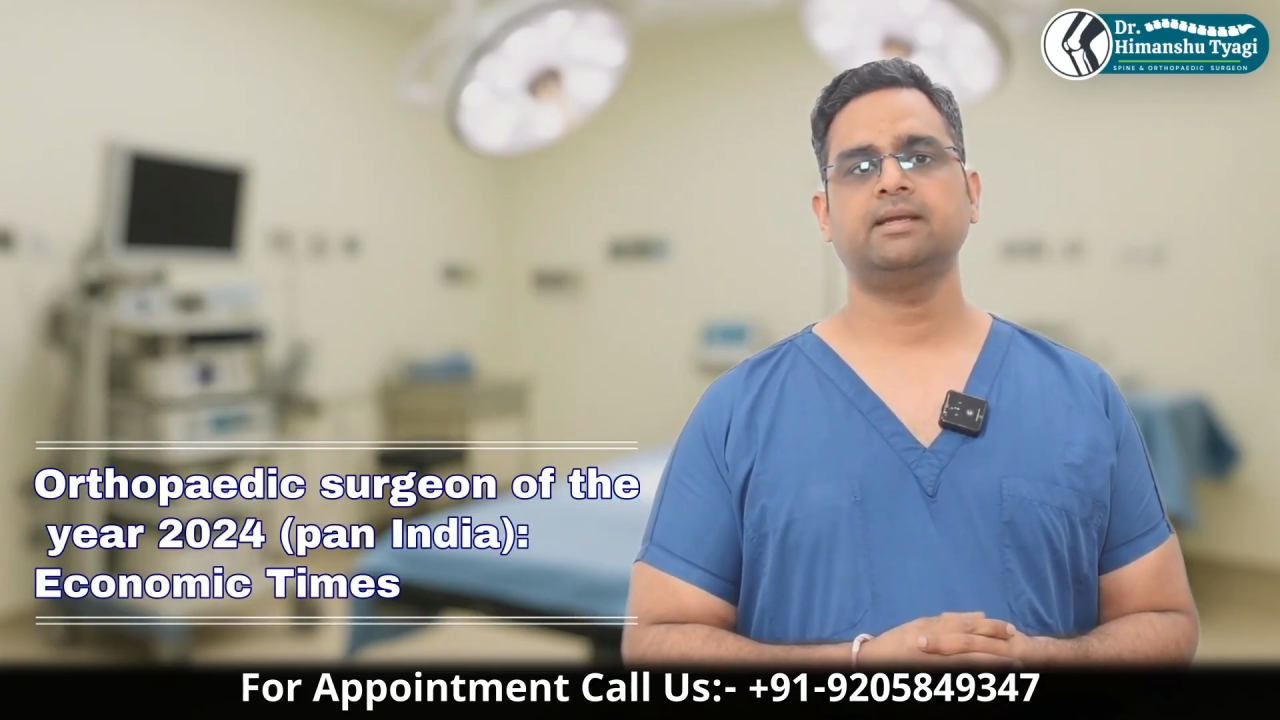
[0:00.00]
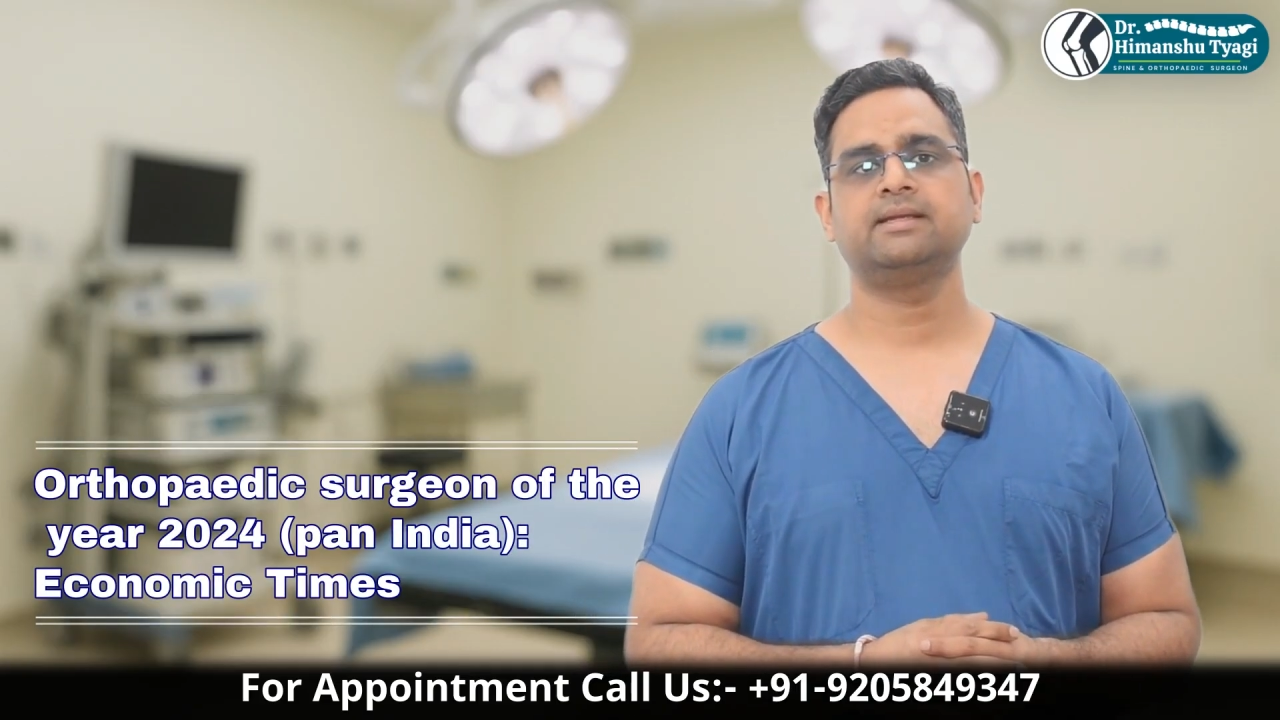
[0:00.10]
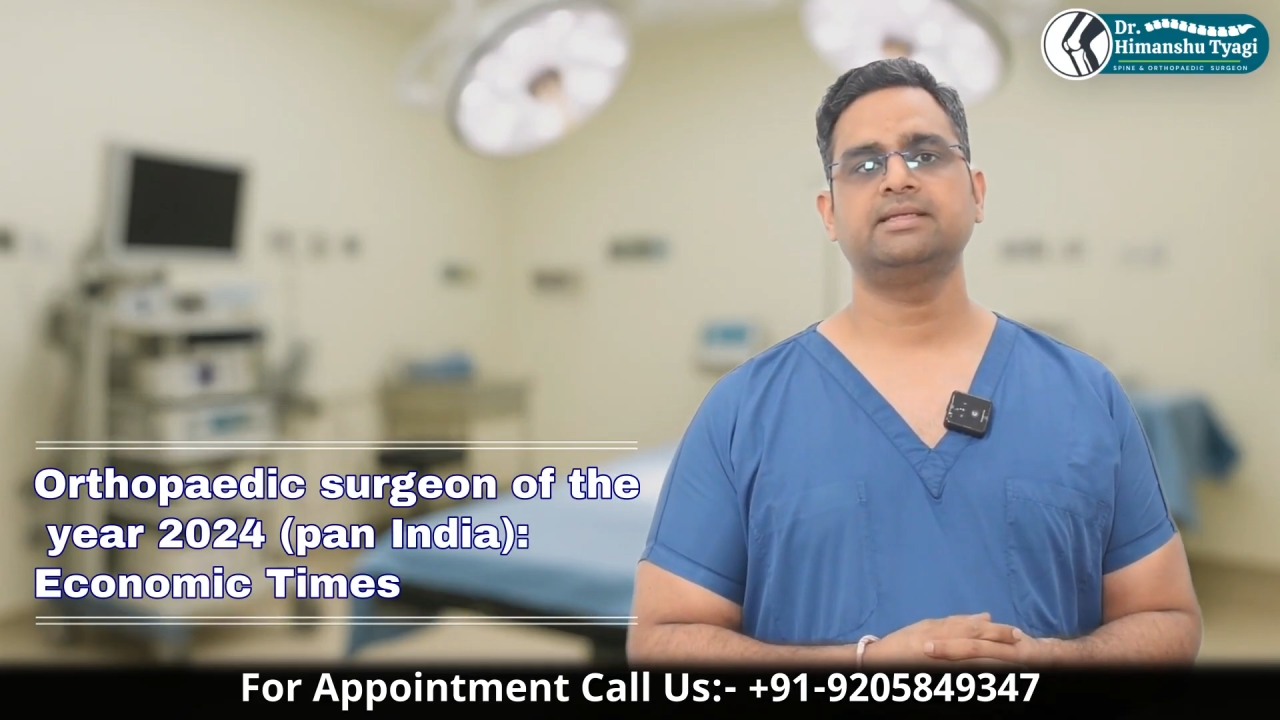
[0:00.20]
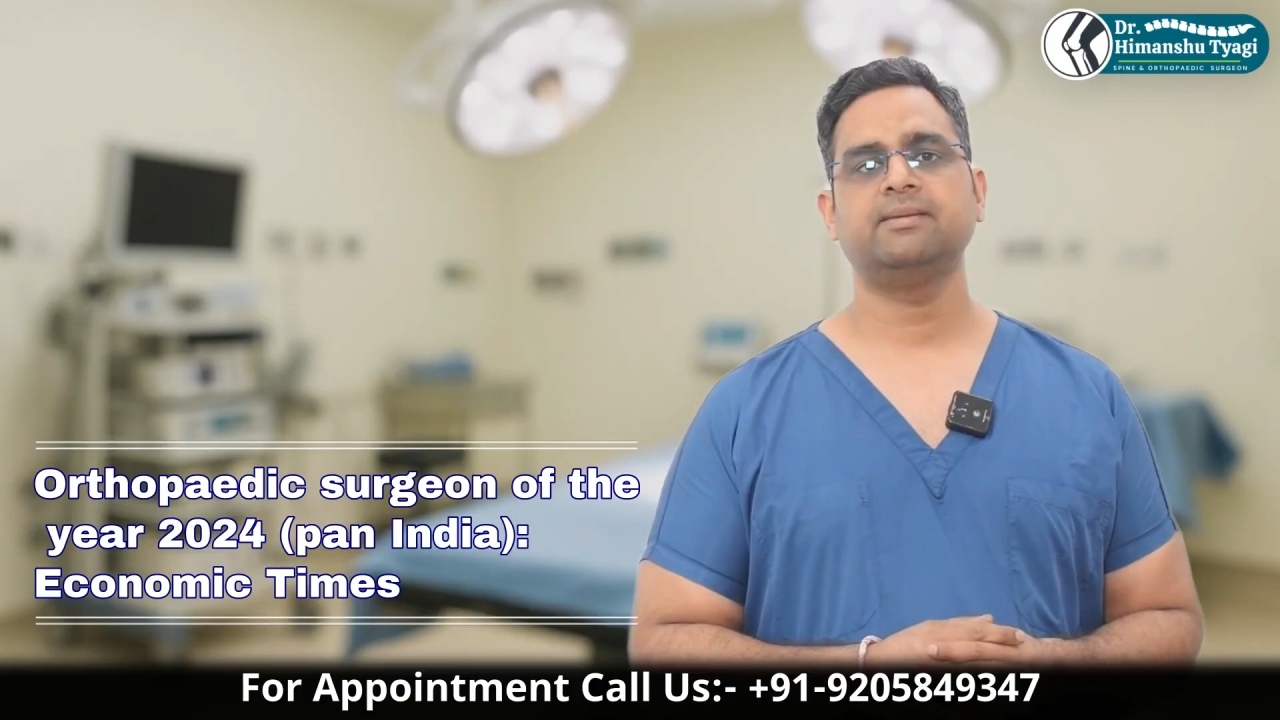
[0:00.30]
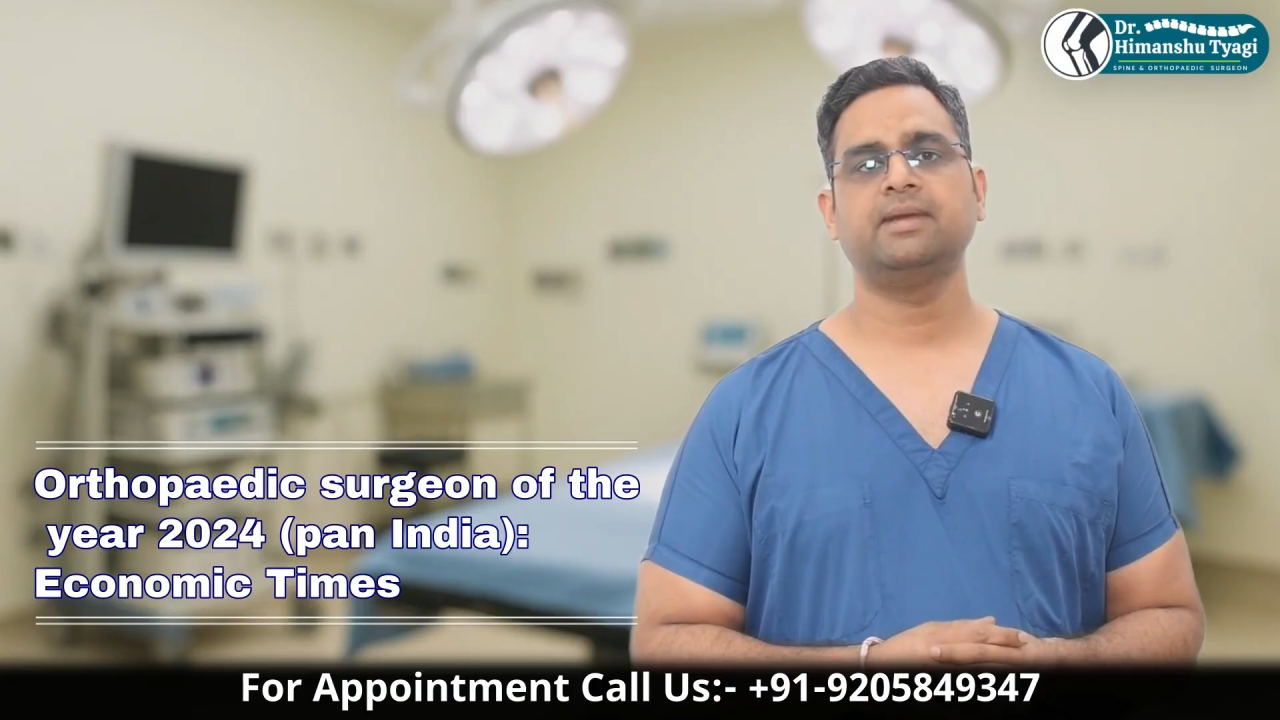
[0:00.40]

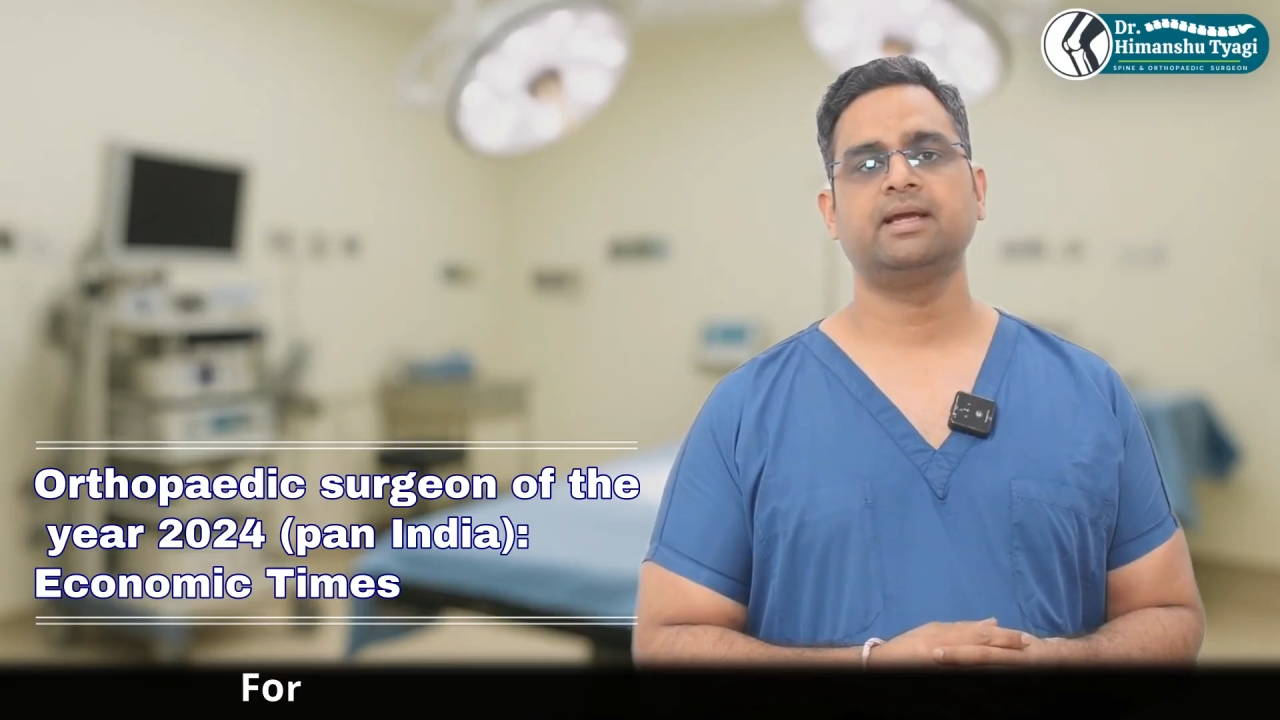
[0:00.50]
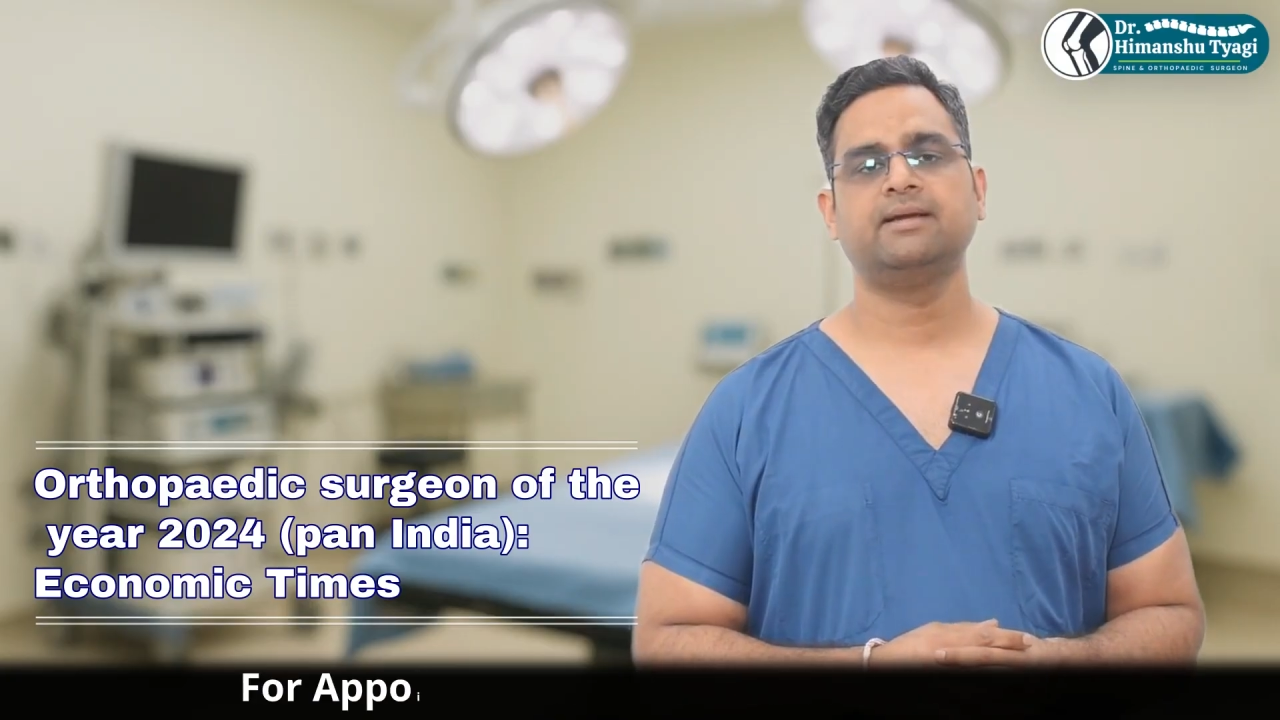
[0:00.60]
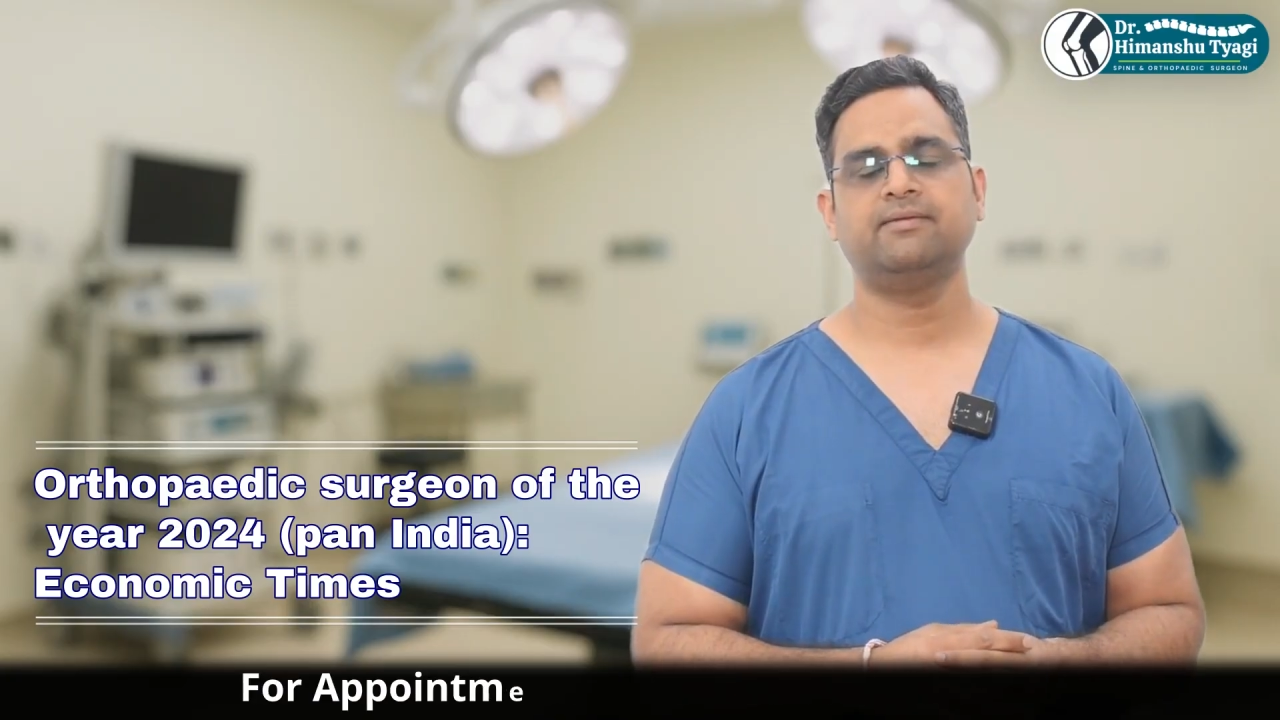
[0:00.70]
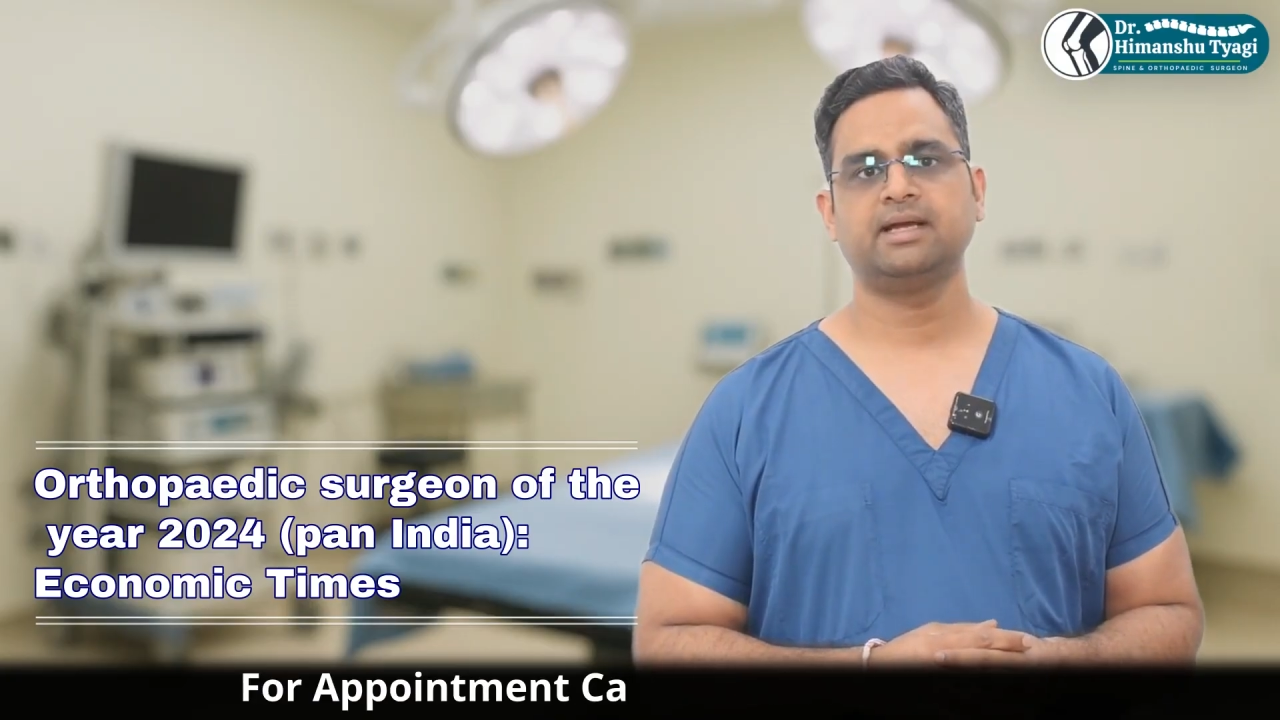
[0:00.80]
Similarly,